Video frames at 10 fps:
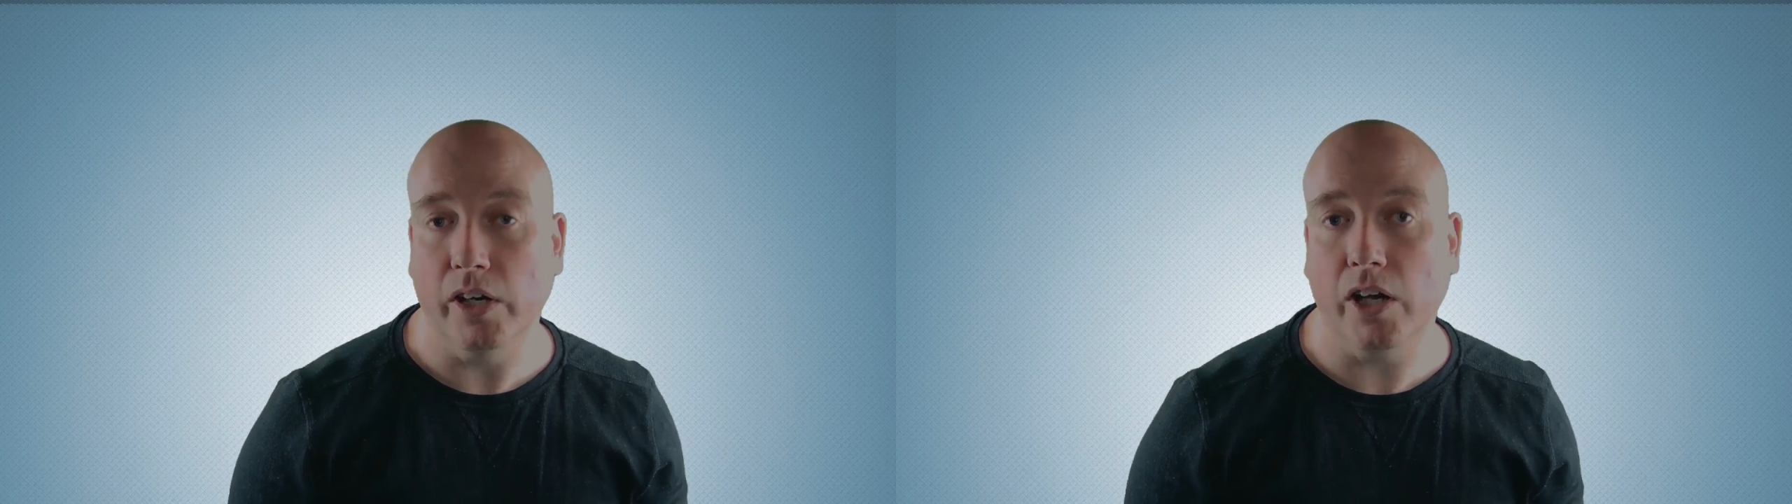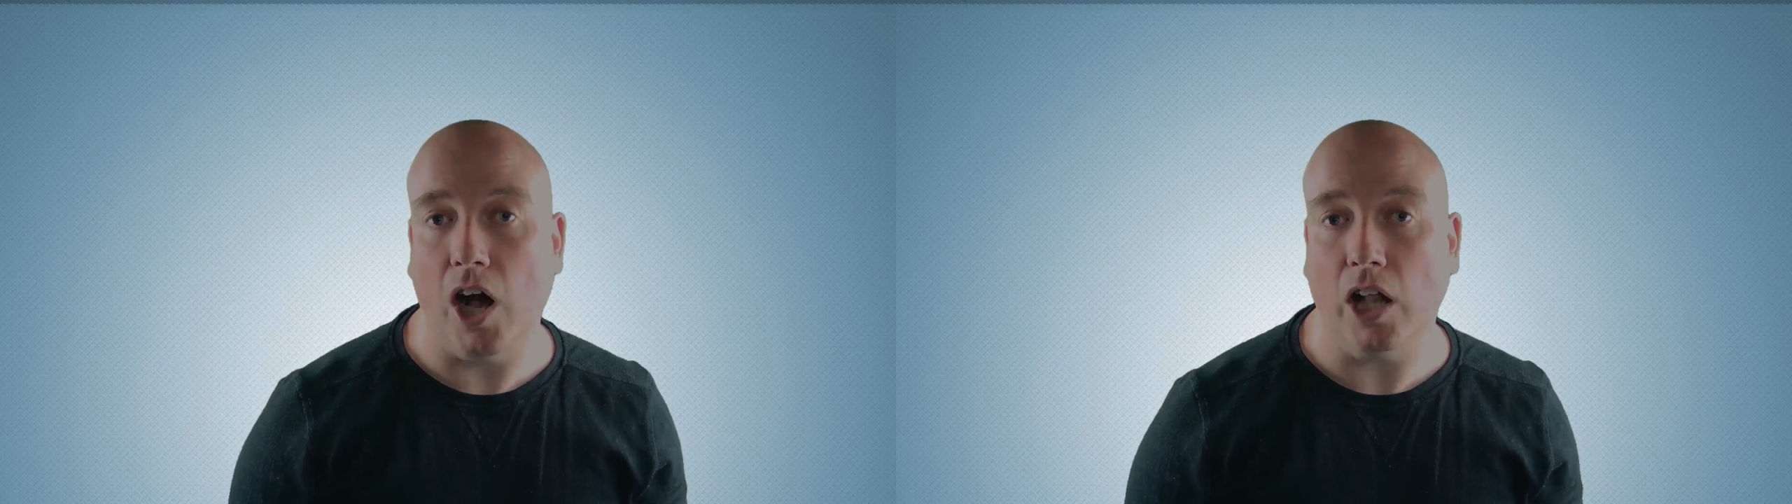
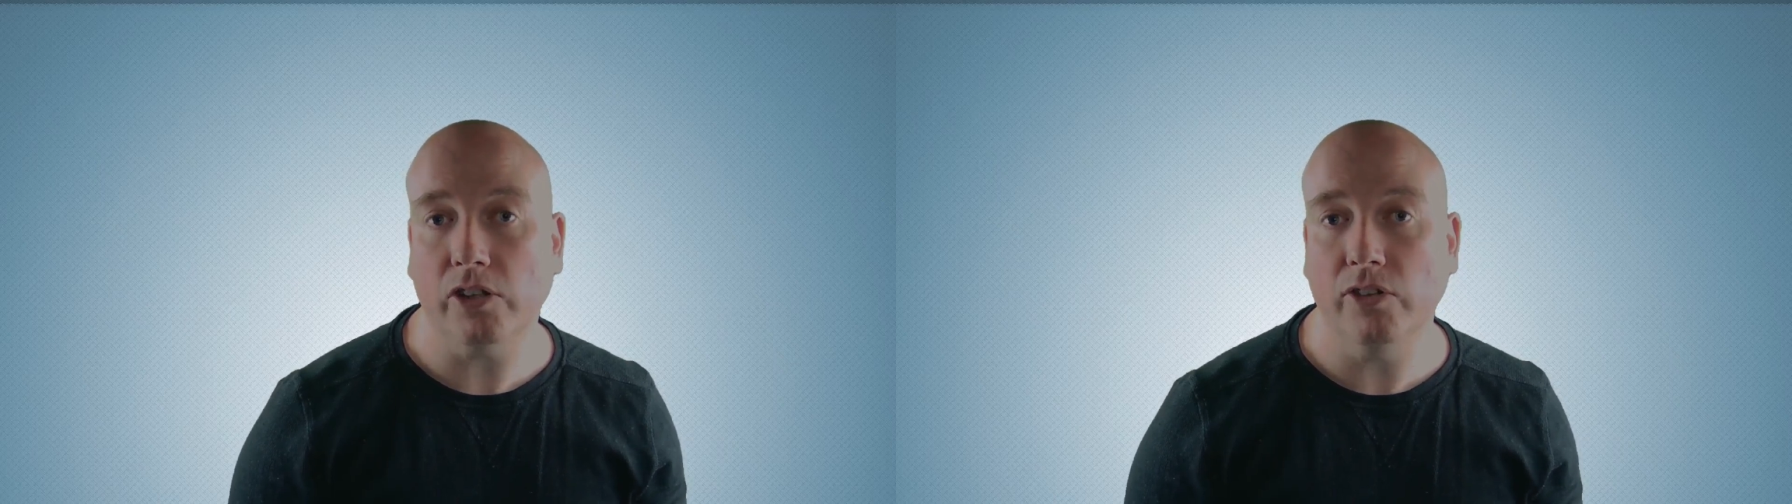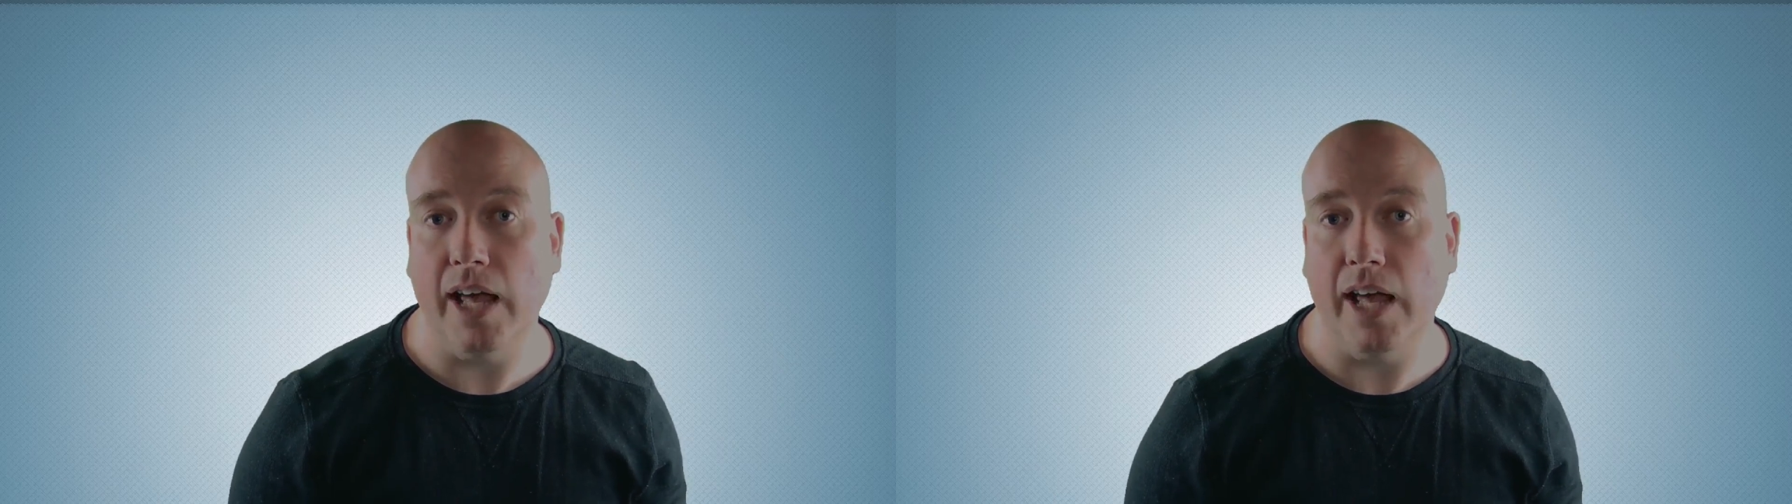Kotler
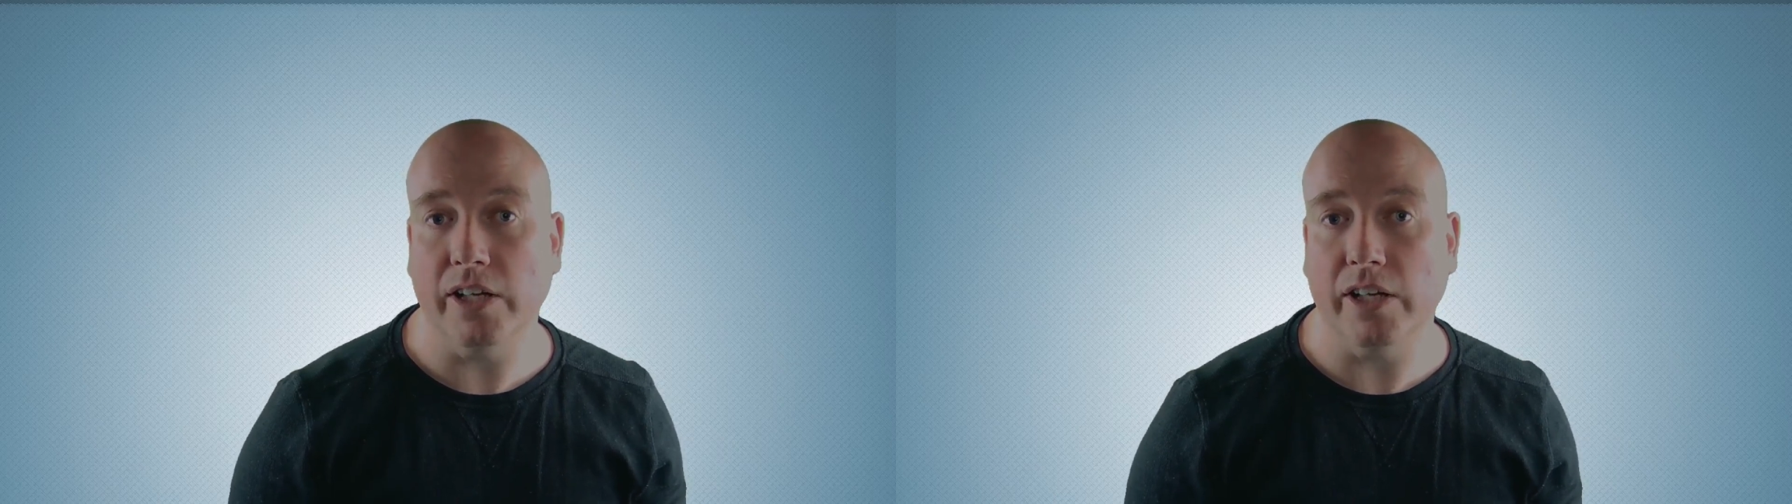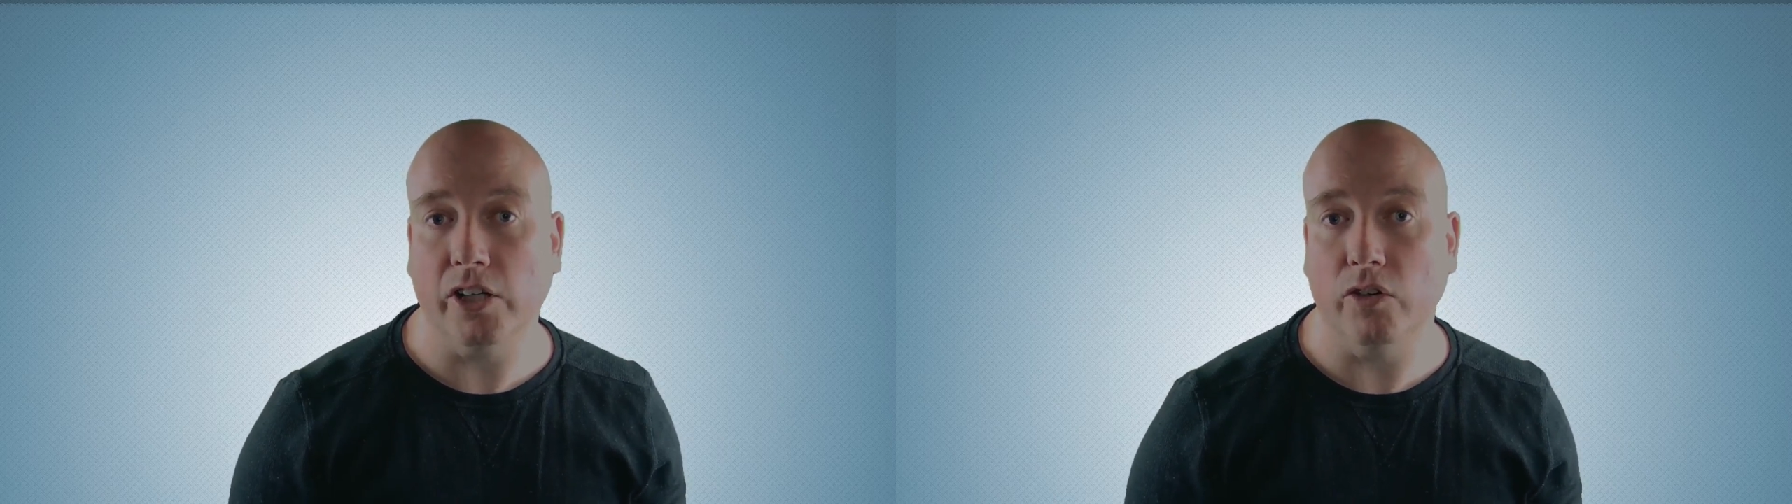and Levy
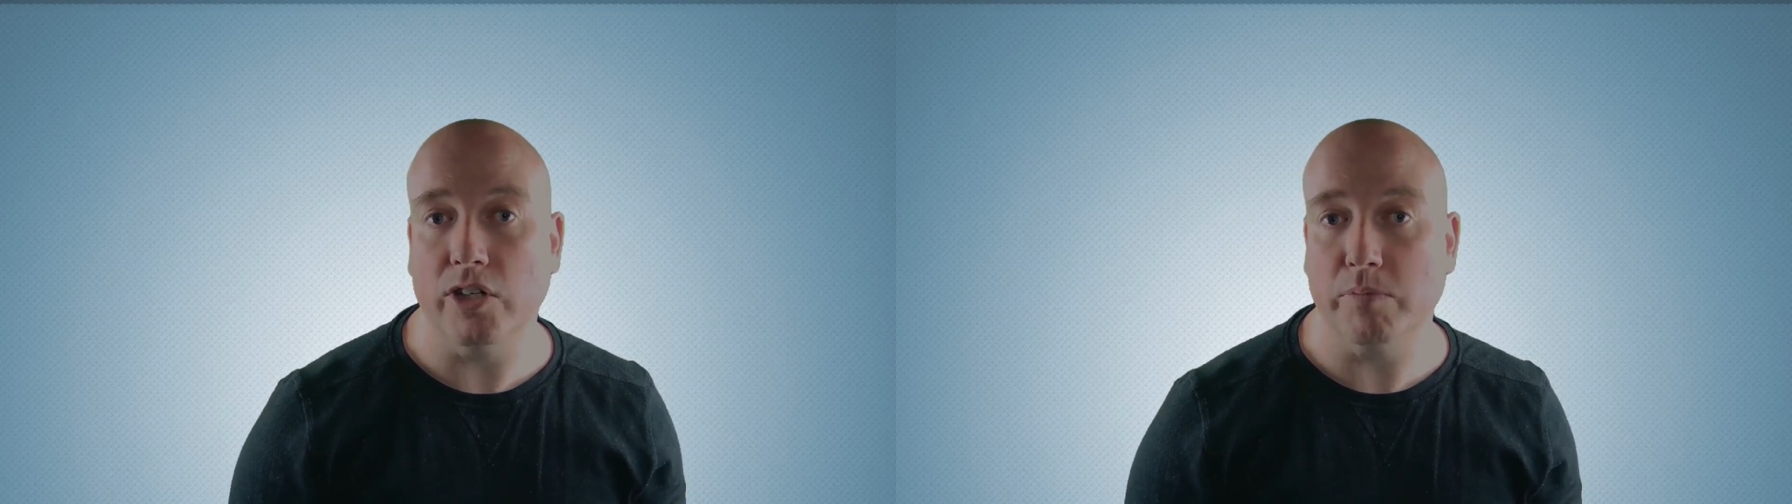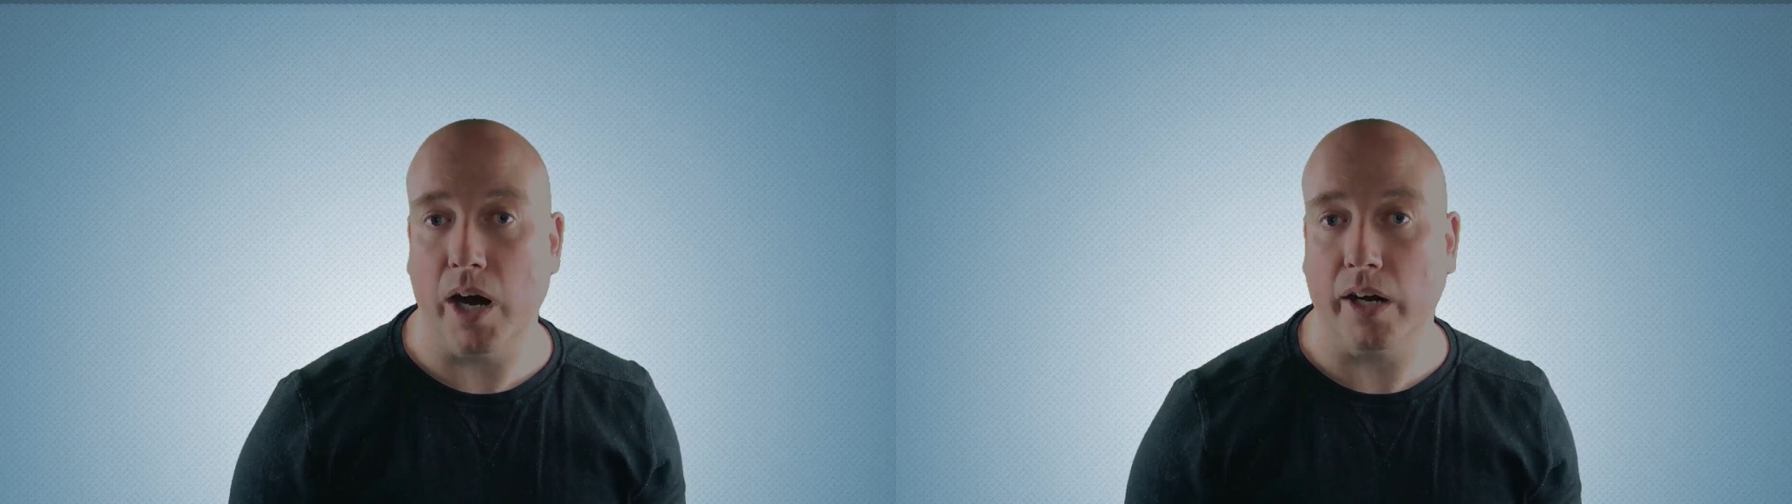encourage
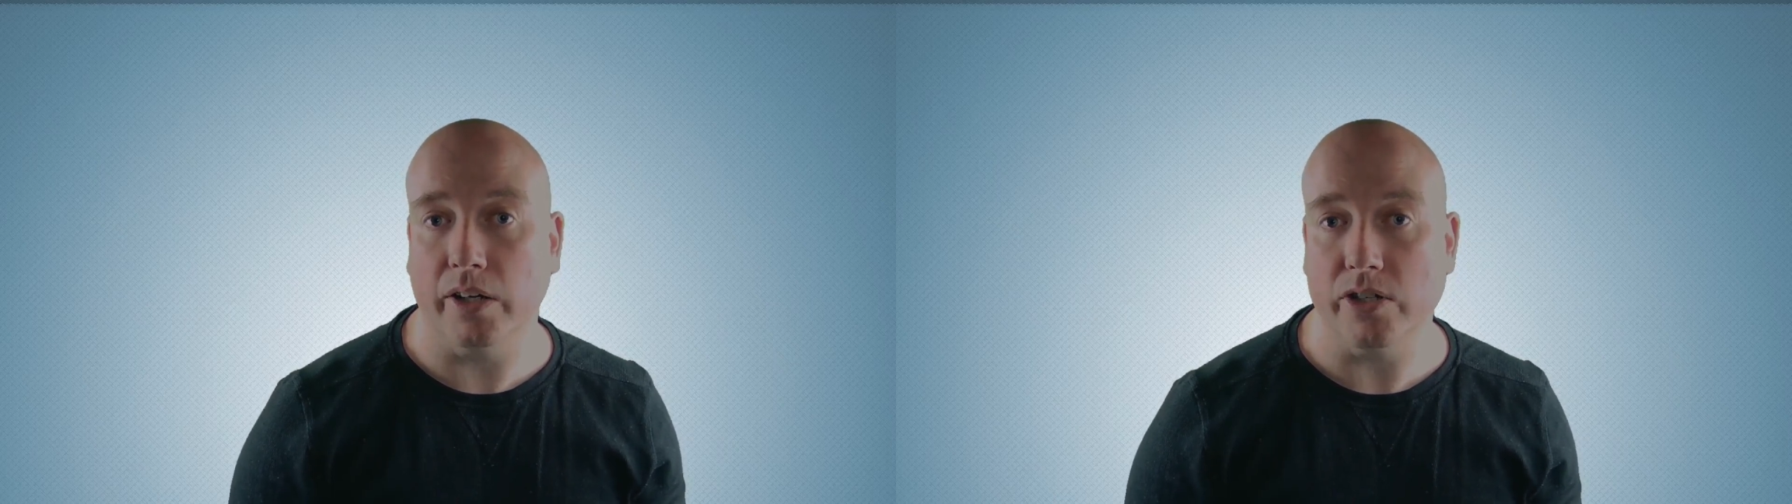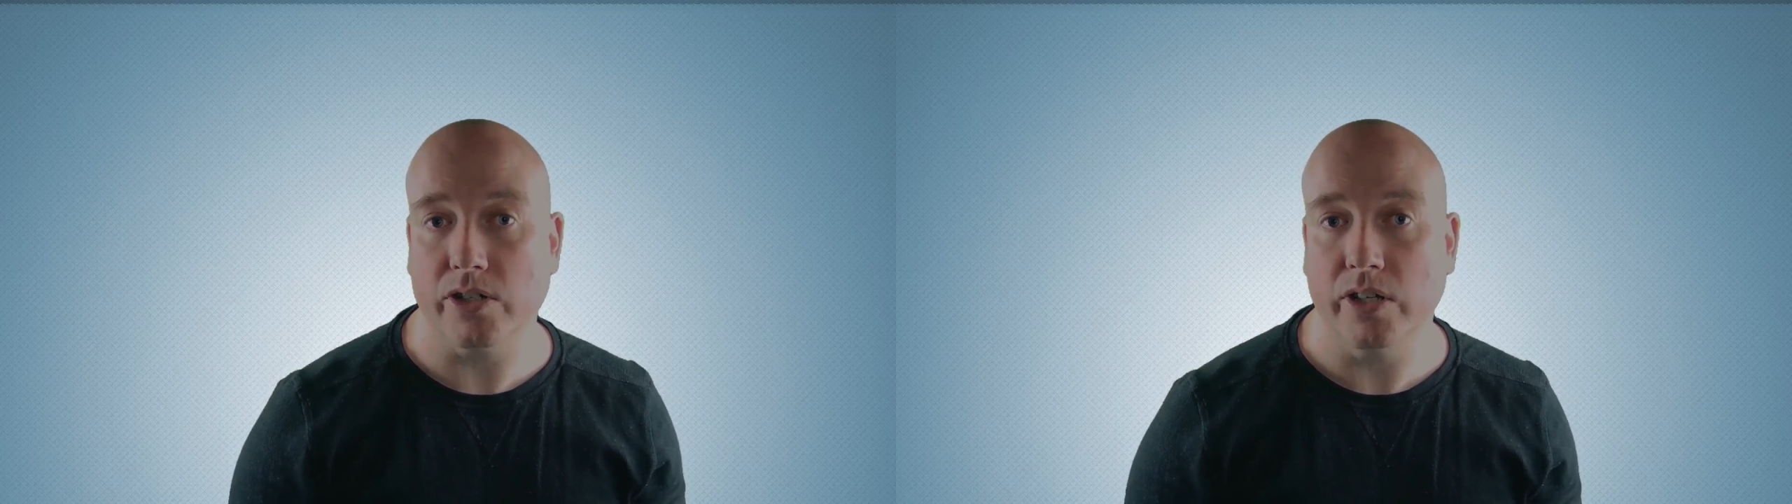
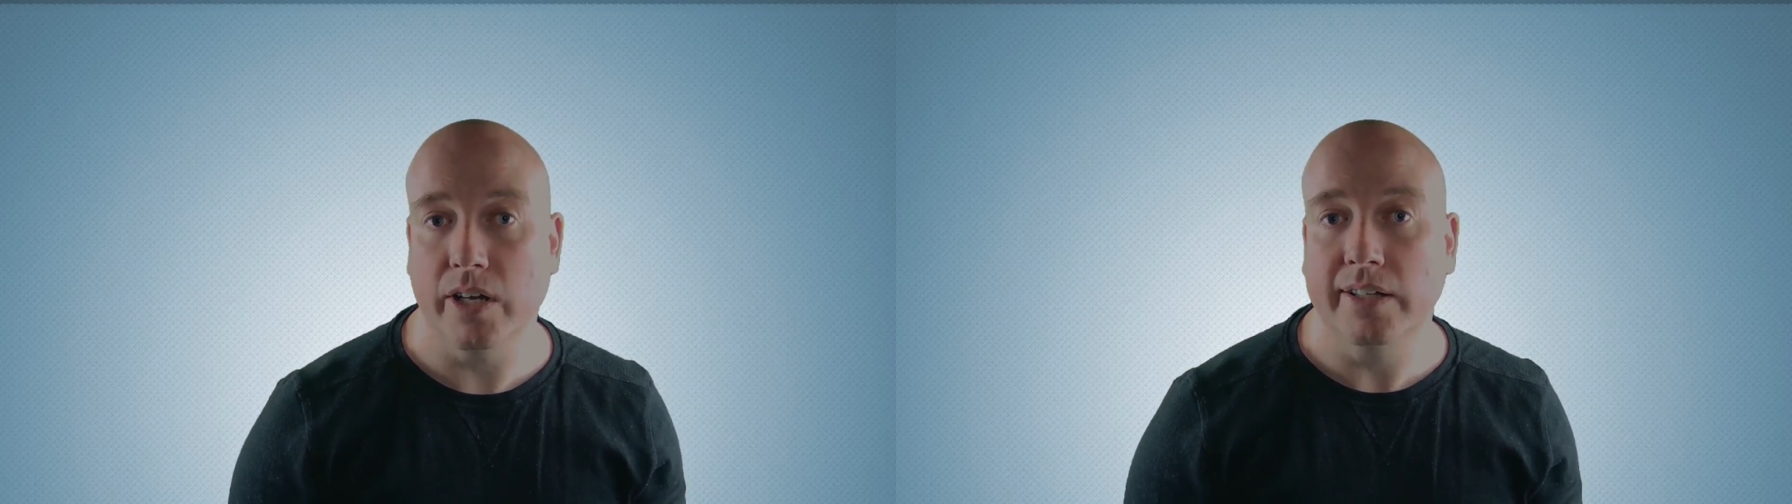marketers